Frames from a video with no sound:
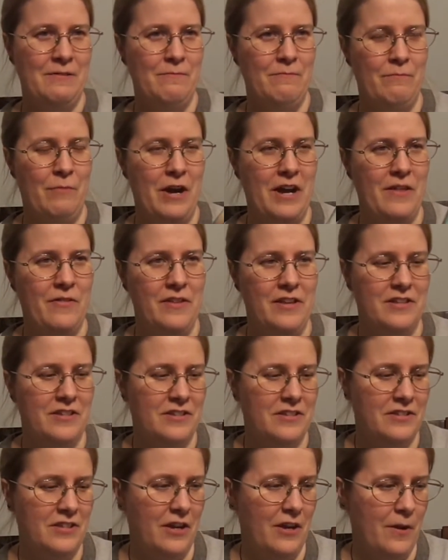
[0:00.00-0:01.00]
by
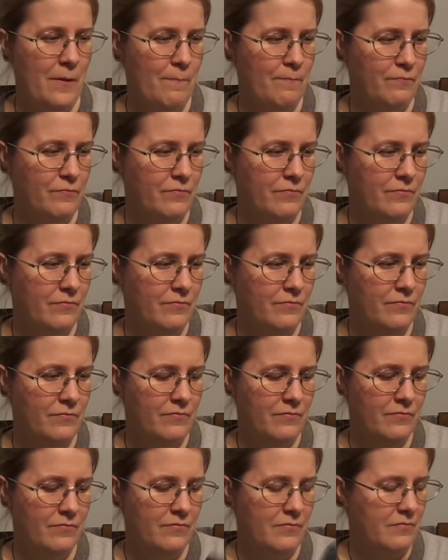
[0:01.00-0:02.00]
this, I
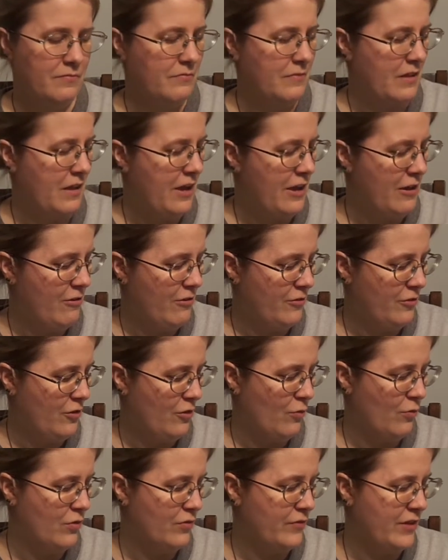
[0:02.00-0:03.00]
don't
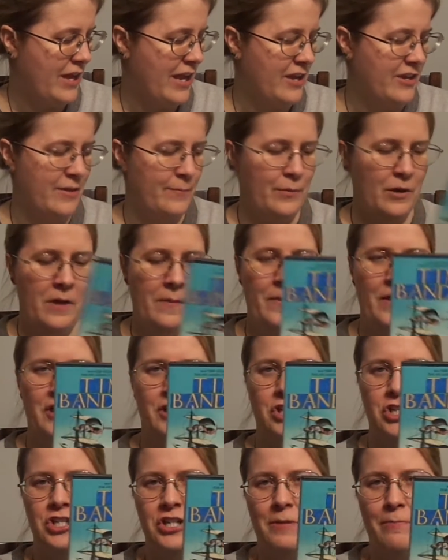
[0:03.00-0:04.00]
know, they end up on this
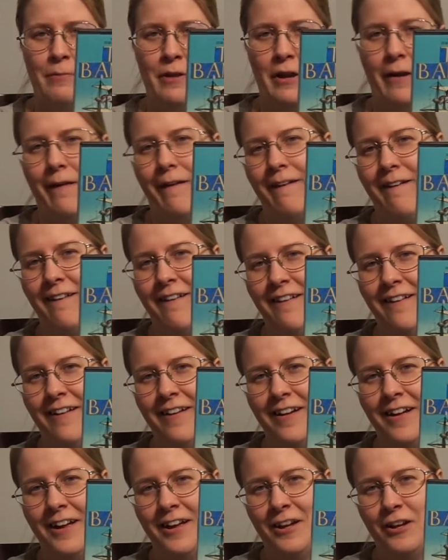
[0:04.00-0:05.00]
ship here
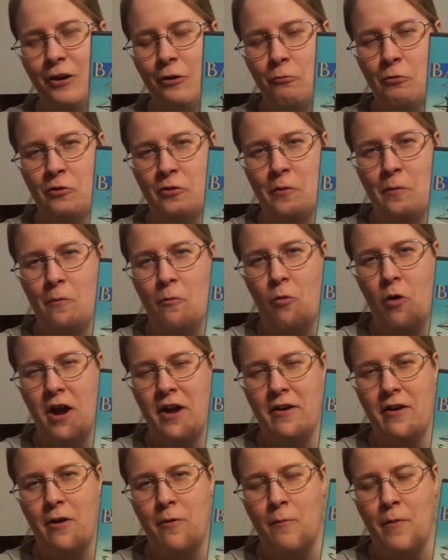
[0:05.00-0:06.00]
with
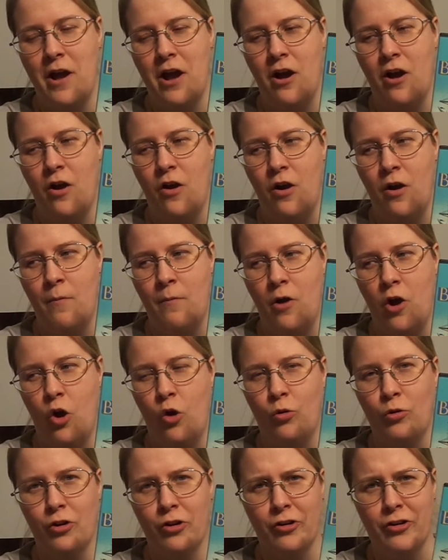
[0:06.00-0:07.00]
a
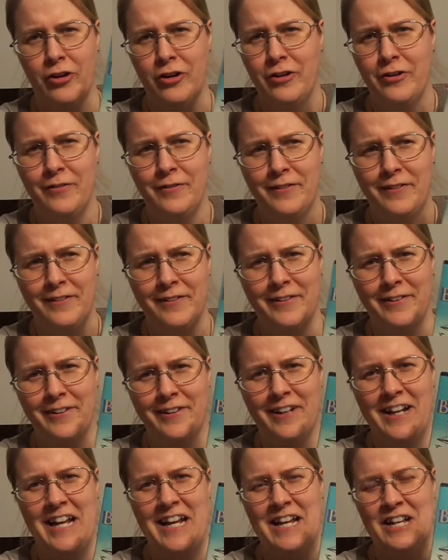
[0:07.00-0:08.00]
ogre
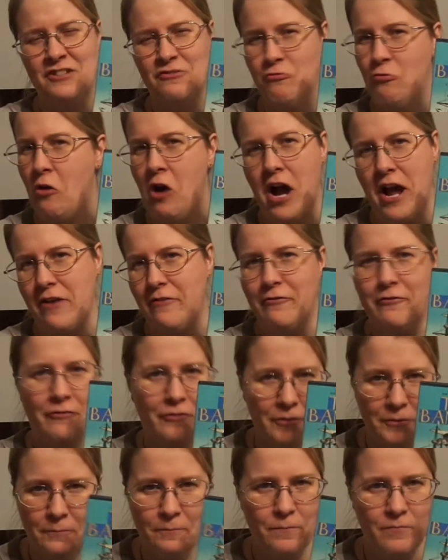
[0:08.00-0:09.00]
and his wife,
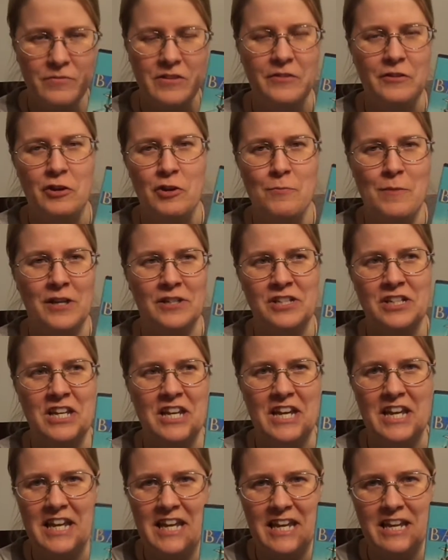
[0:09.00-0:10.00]
and they're about to
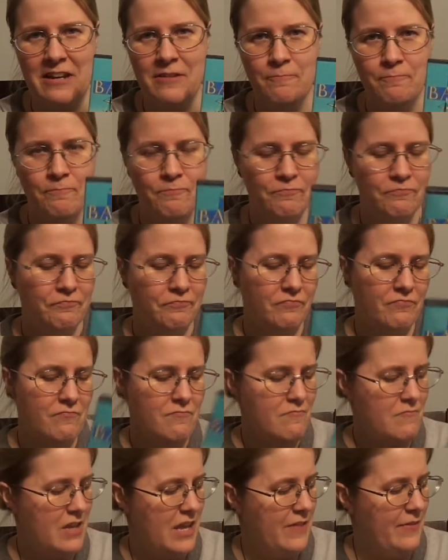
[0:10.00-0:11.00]
get eaten,
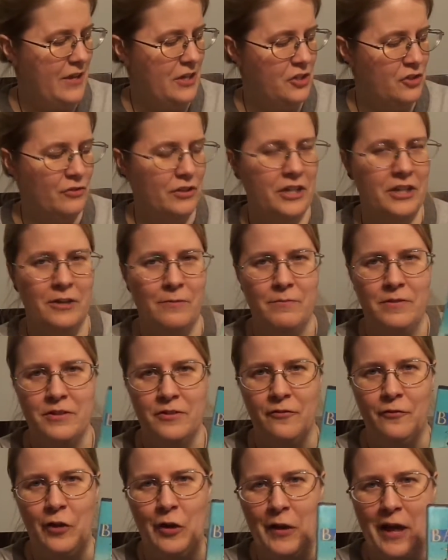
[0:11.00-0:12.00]
and they trick him to
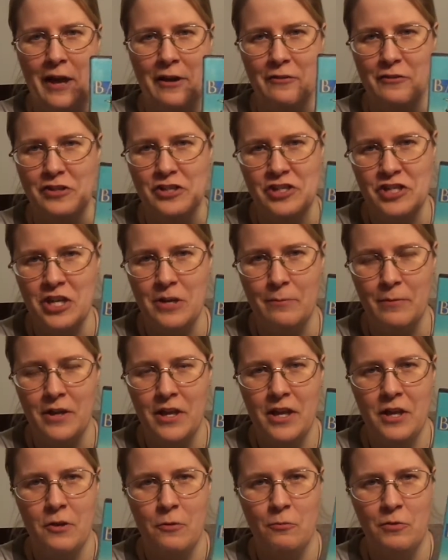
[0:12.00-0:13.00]
fall out of the ship,
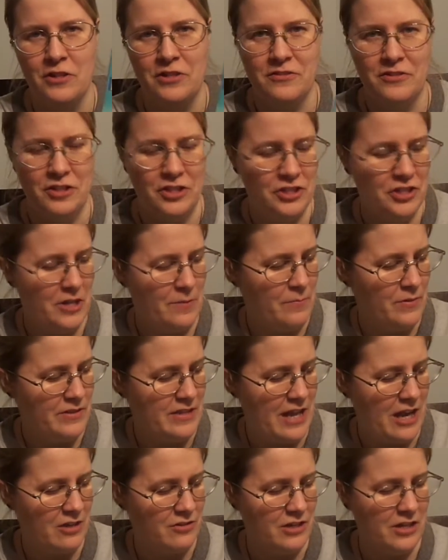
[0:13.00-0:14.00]
which the ship is
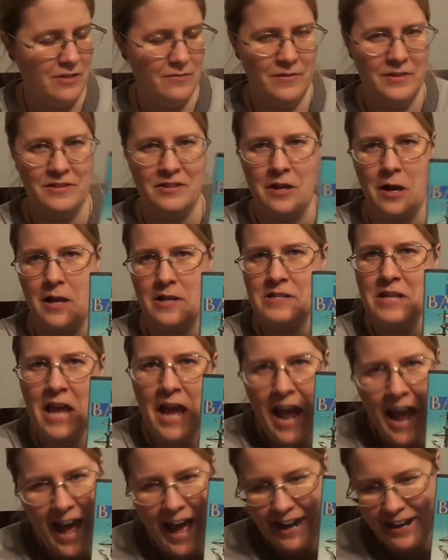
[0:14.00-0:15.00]
actually this guy's
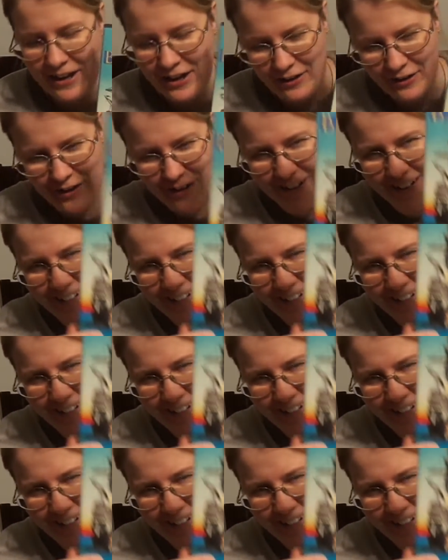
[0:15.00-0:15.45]
hat here.